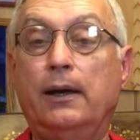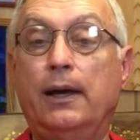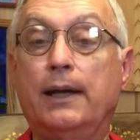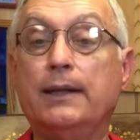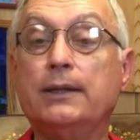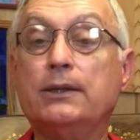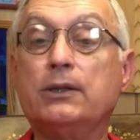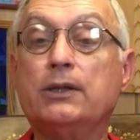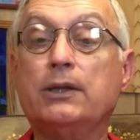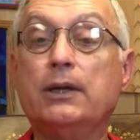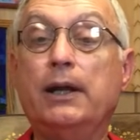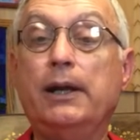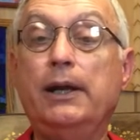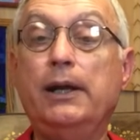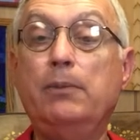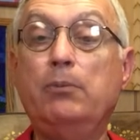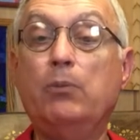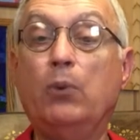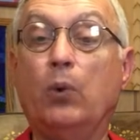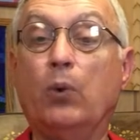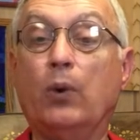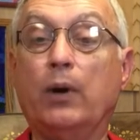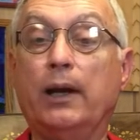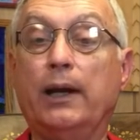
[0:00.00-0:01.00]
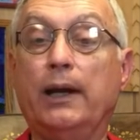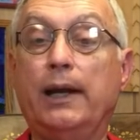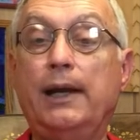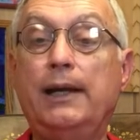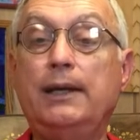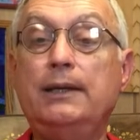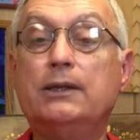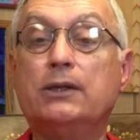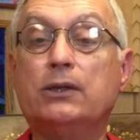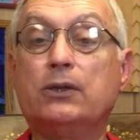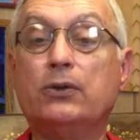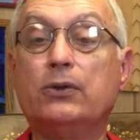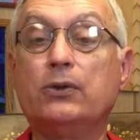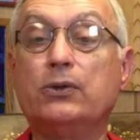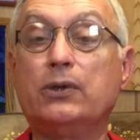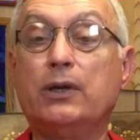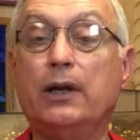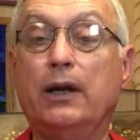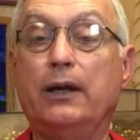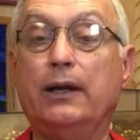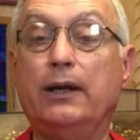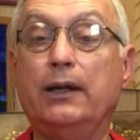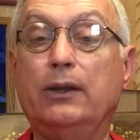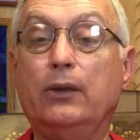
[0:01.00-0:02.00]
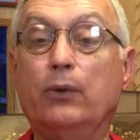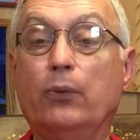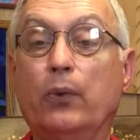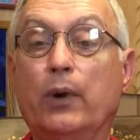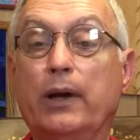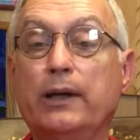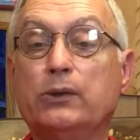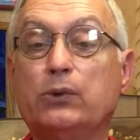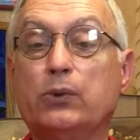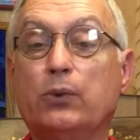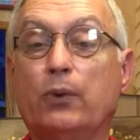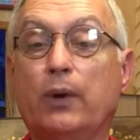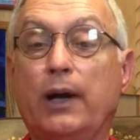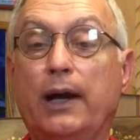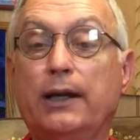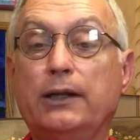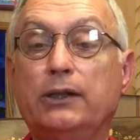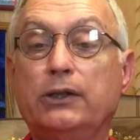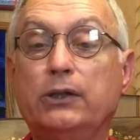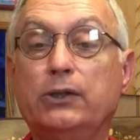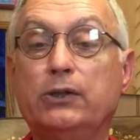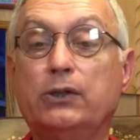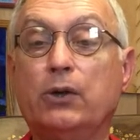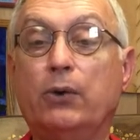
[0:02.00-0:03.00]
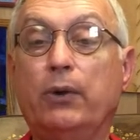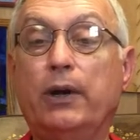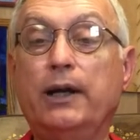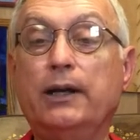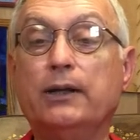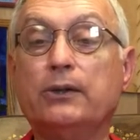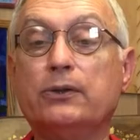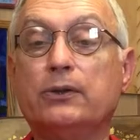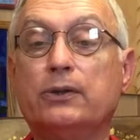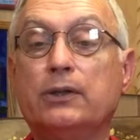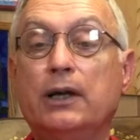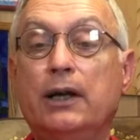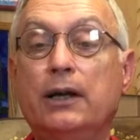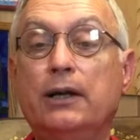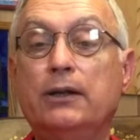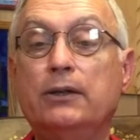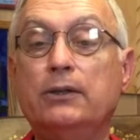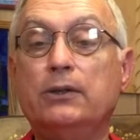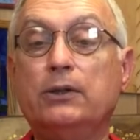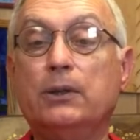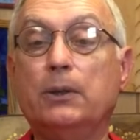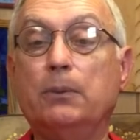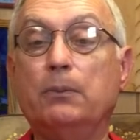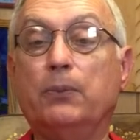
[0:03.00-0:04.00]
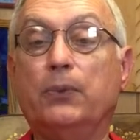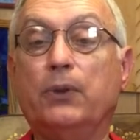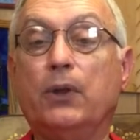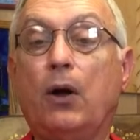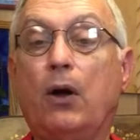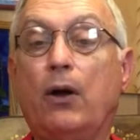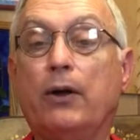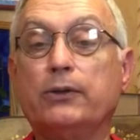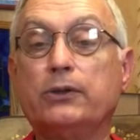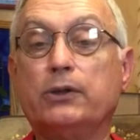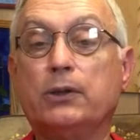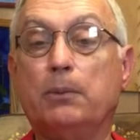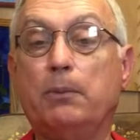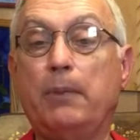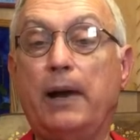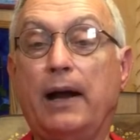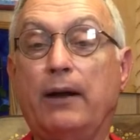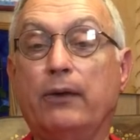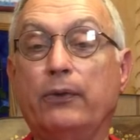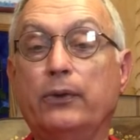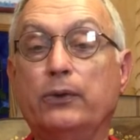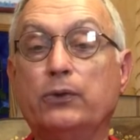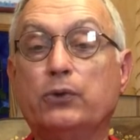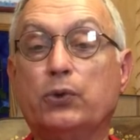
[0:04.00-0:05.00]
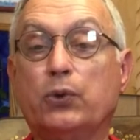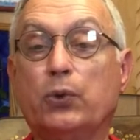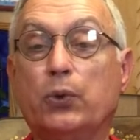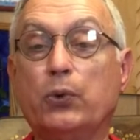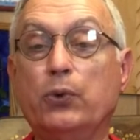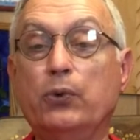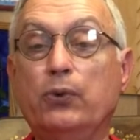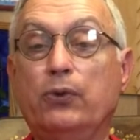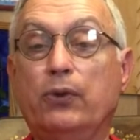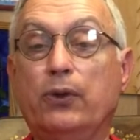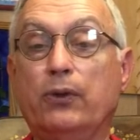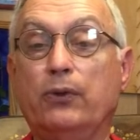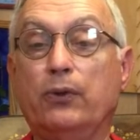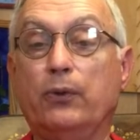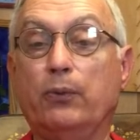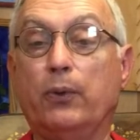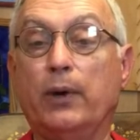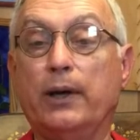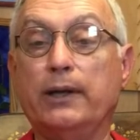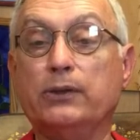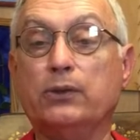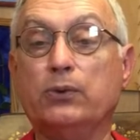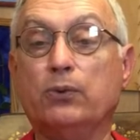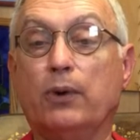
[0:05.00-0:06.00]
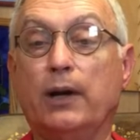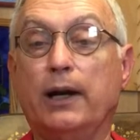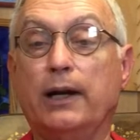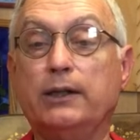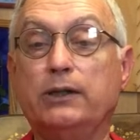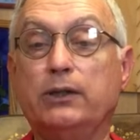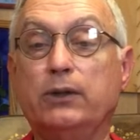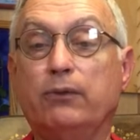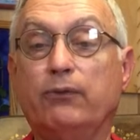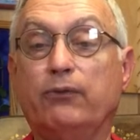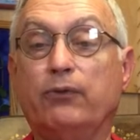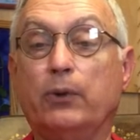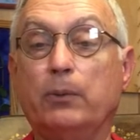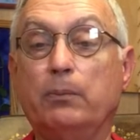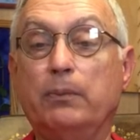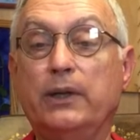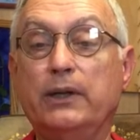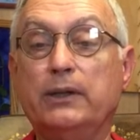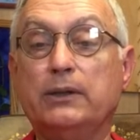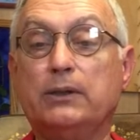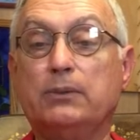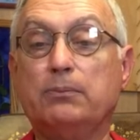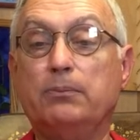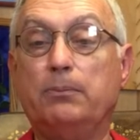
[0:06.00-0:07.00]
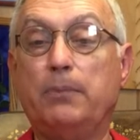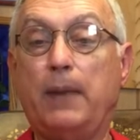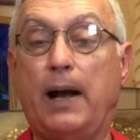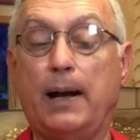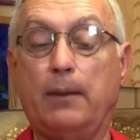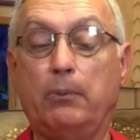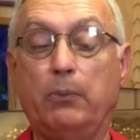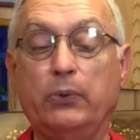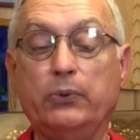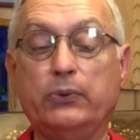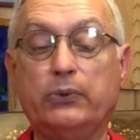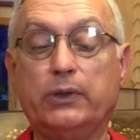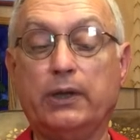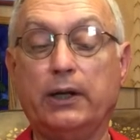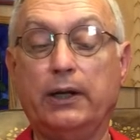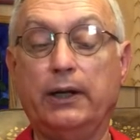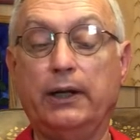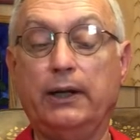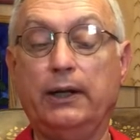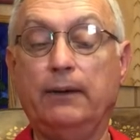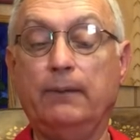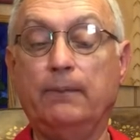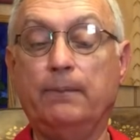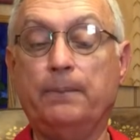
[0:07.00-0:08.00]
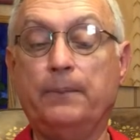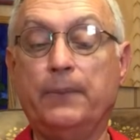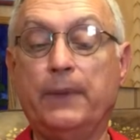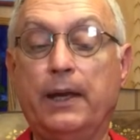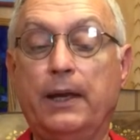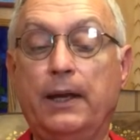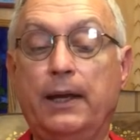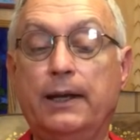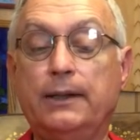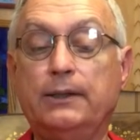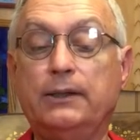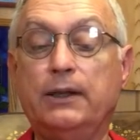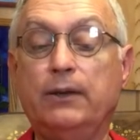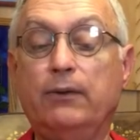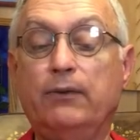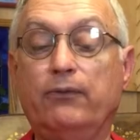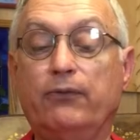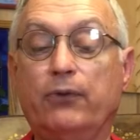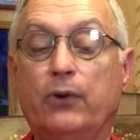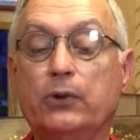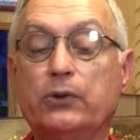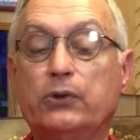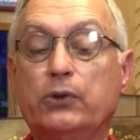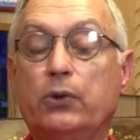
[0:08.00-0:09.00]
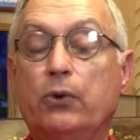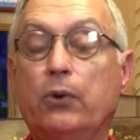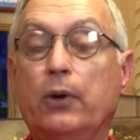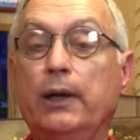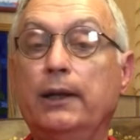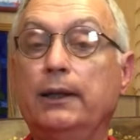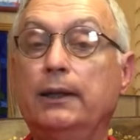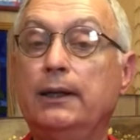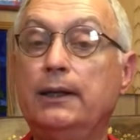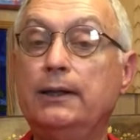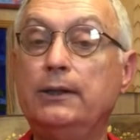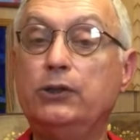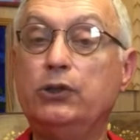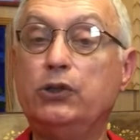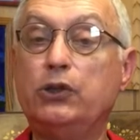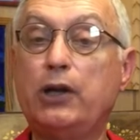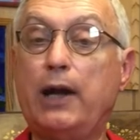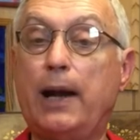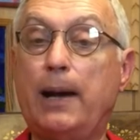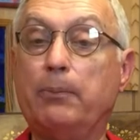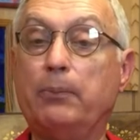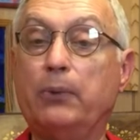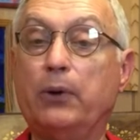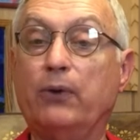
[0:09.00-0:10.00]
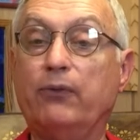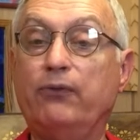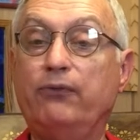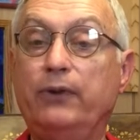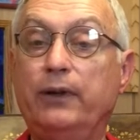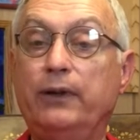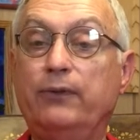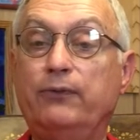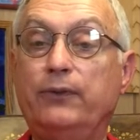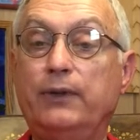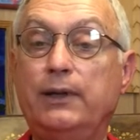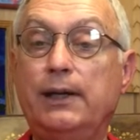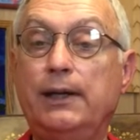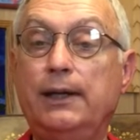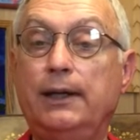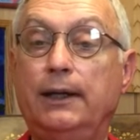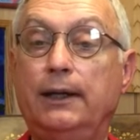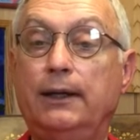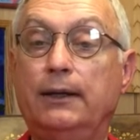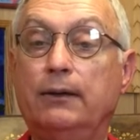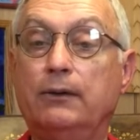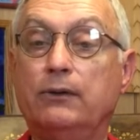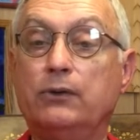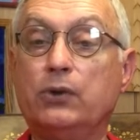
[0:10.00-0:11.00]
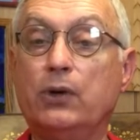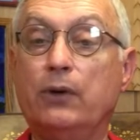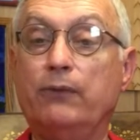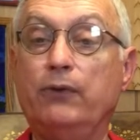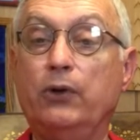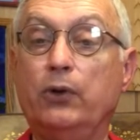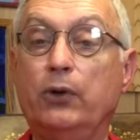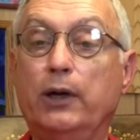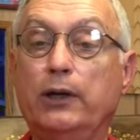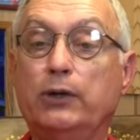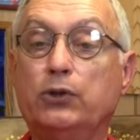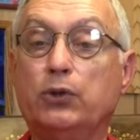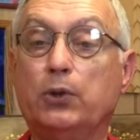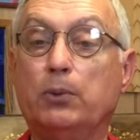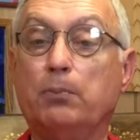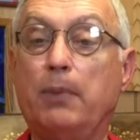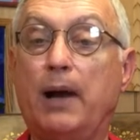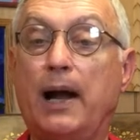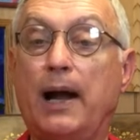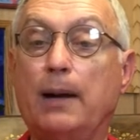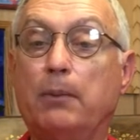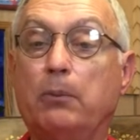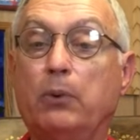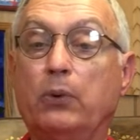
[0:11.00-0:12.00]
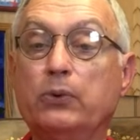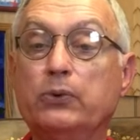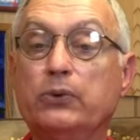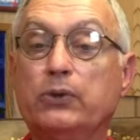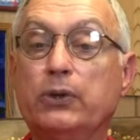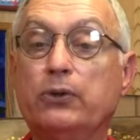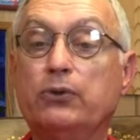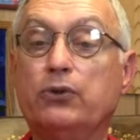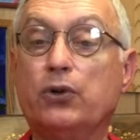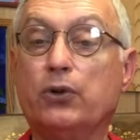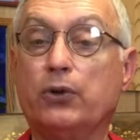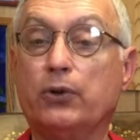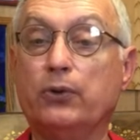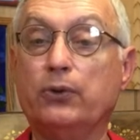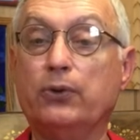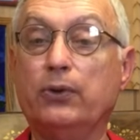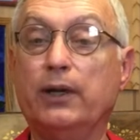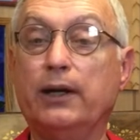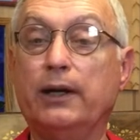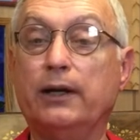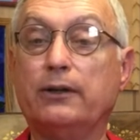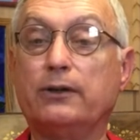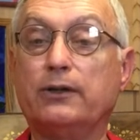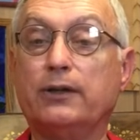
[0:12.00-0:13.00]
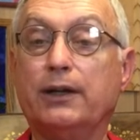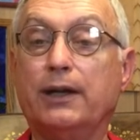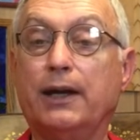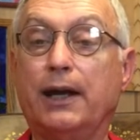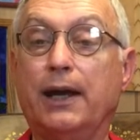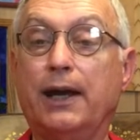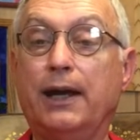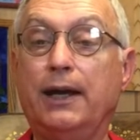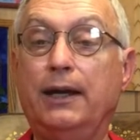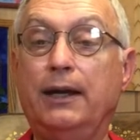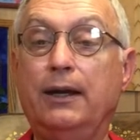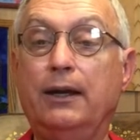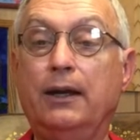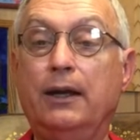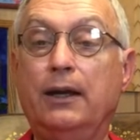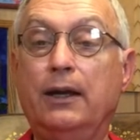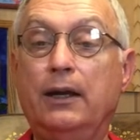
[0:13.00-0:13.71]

And Sunday morning, Easter Sunday, the resurrection. So here's some thoughts about the truth of the resurrection from this Bible study. It's in 1 Corinthians chapter 15. So if you get your Bibles and turn there today,